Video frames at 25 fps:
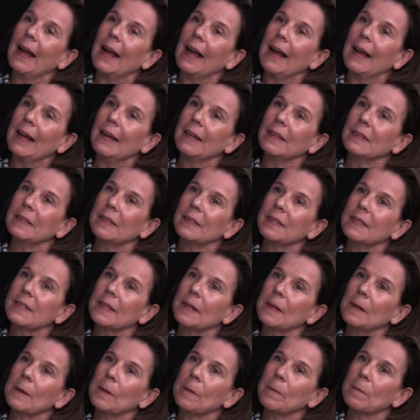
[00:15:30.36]
and
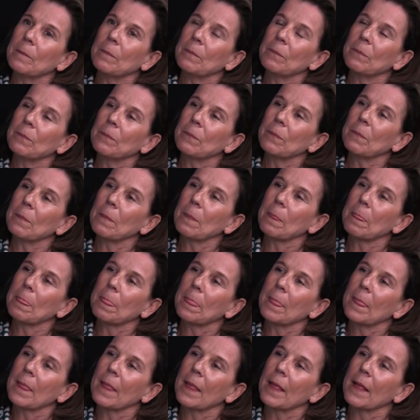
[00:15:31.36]
um, how old were you
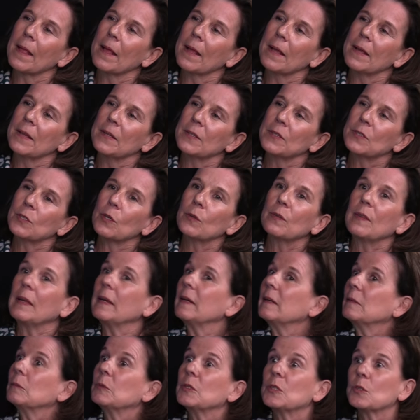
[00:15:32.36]
at the time then so
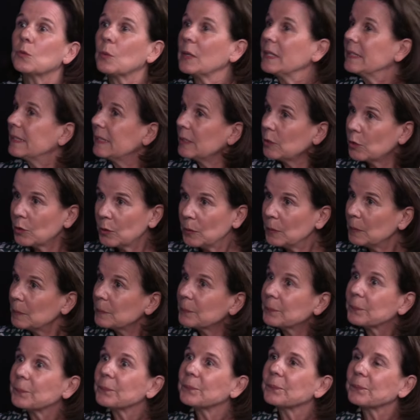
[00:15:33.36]
then i was 22
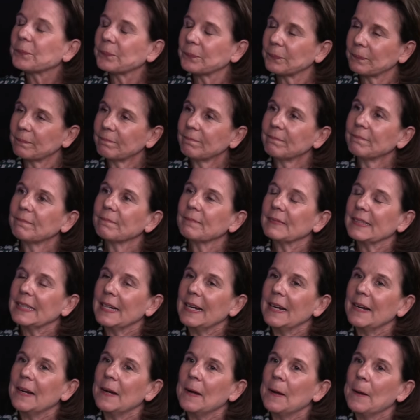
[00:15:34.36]
yeah
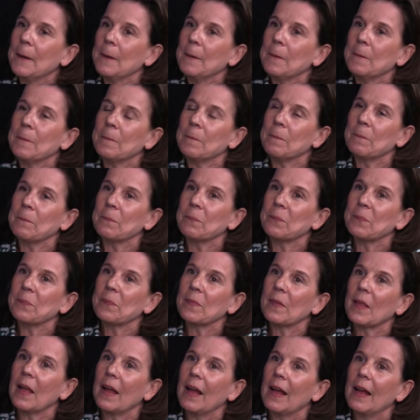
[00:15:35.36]
mm-hmm. um,
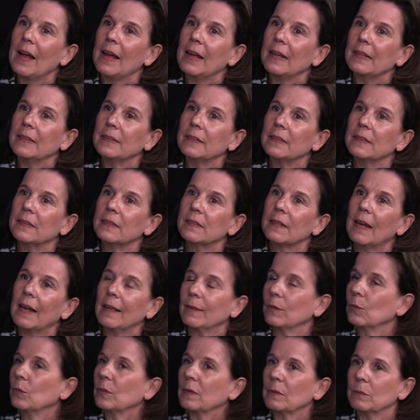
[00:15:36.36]
and i
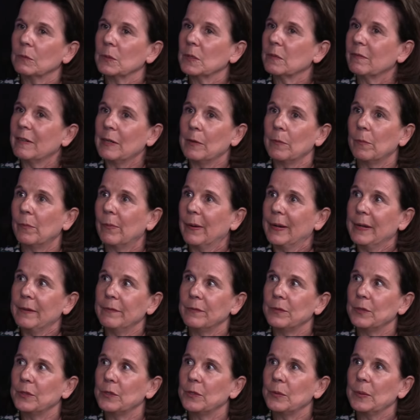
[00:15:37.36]
thought it was very brave
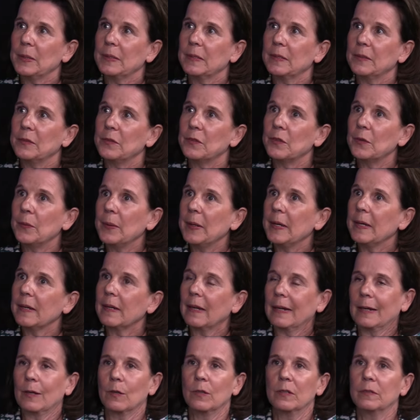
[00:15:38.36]
to do it in zurich
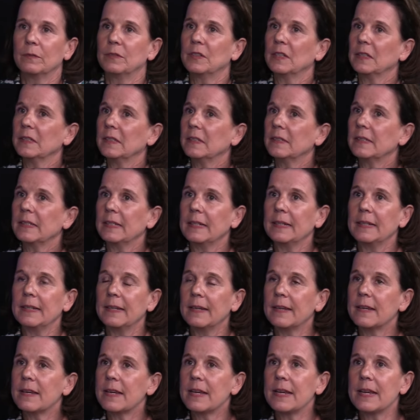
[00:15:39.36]
i could have done it
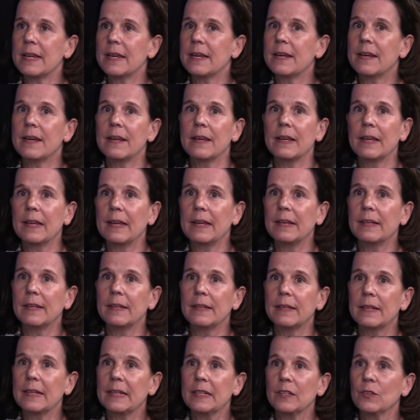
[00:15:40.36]
in in
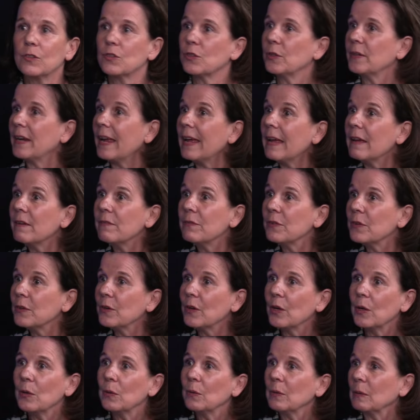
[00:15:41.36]
in in geneva you
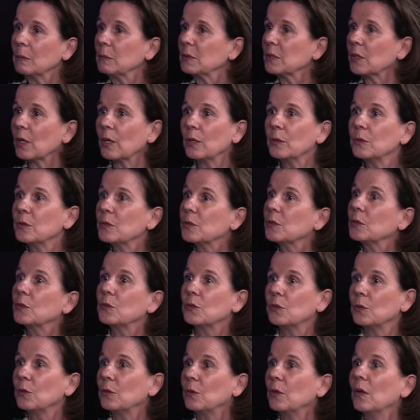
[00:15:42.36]
know that was closer
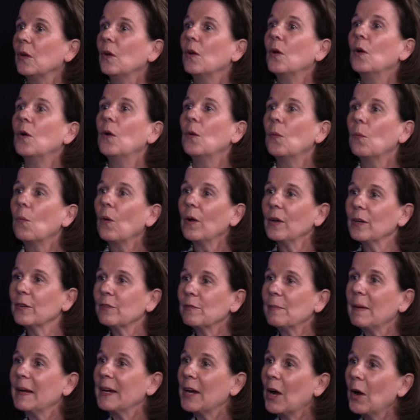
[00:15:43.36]
to one of
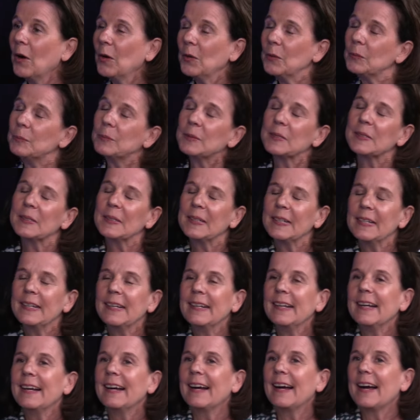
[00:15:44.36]
my homes. Mm.